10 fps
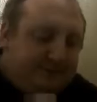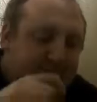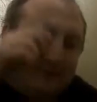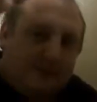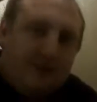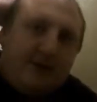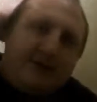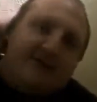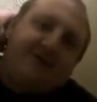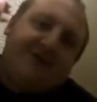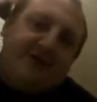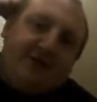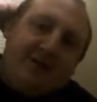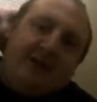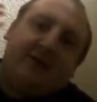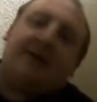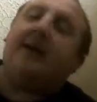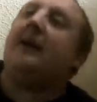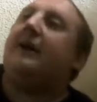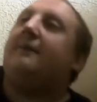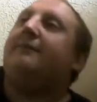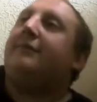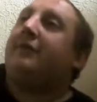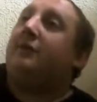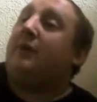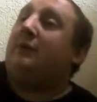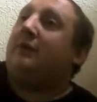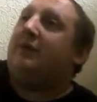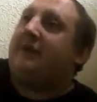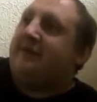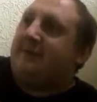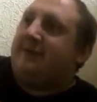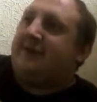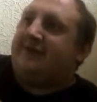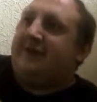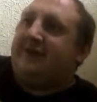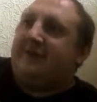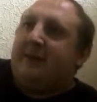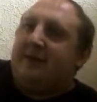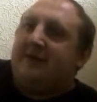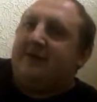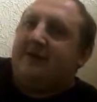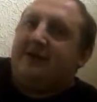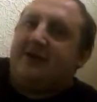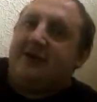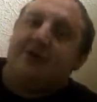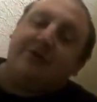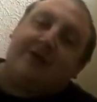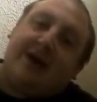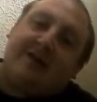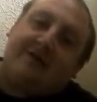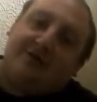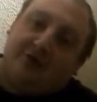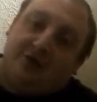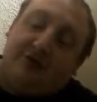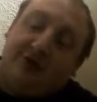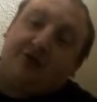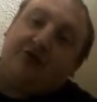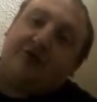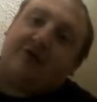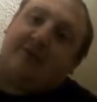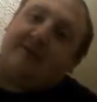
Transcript: That's the field spell. While we're on the subject of field spells, the new rules have come into play